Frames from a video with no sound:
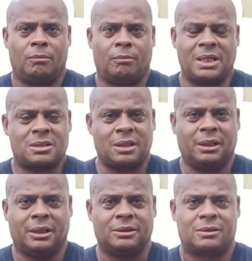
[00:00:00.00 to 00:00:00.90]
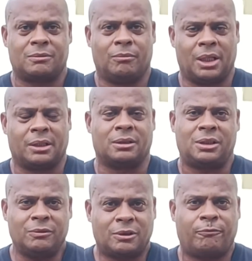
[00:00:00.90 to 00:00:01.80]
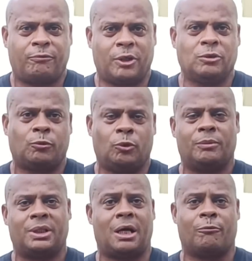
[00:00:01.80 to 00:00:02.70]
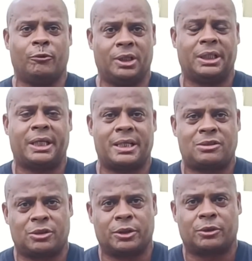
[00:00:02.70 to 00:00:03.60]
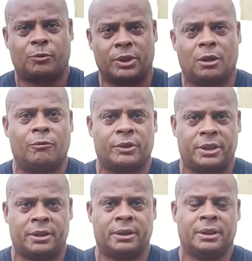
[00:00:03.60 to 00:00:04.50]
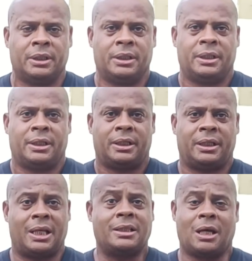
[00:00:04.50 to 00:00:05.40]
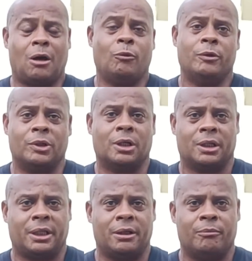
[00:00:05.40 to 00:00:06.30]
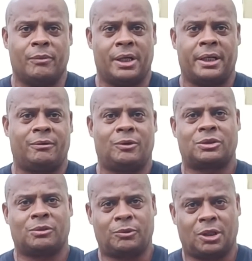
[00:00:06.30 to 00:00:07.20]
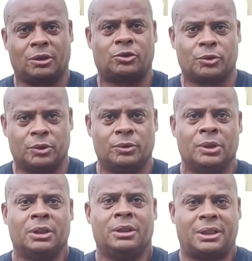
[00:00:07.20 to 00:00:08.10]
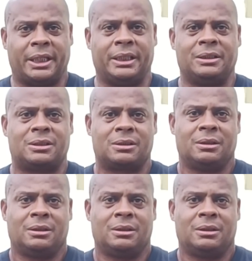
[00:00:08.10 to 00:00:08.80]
my son's mother, she was the first woman that I really got serious with over here. And I thought we were going to get married. Of course, some cultural things